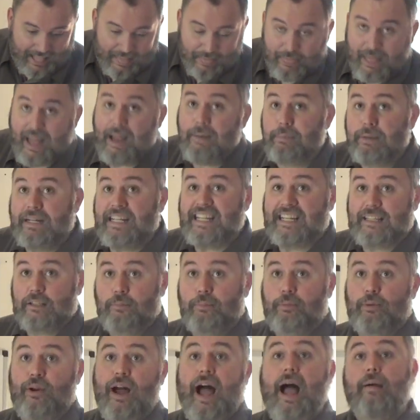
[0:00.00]
that particular
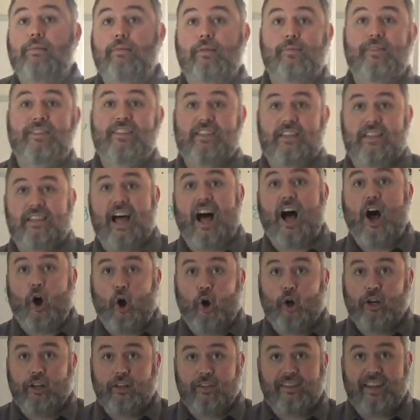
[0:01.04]
problem is the
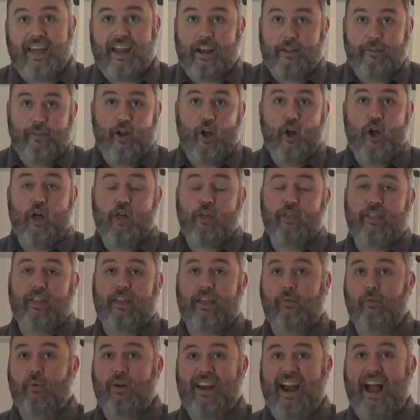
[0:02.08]
hardest out of all
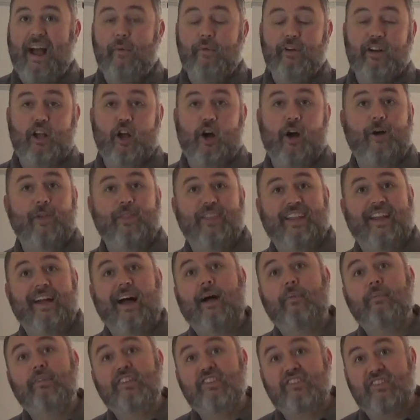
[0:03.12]
of what I would call the
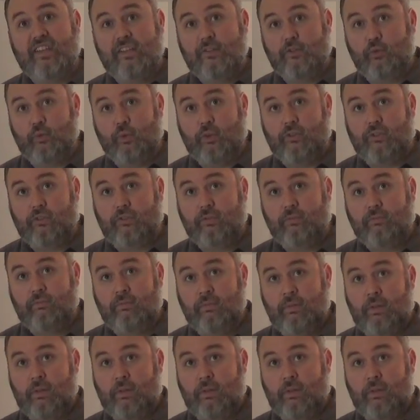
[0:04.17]
common sense ones.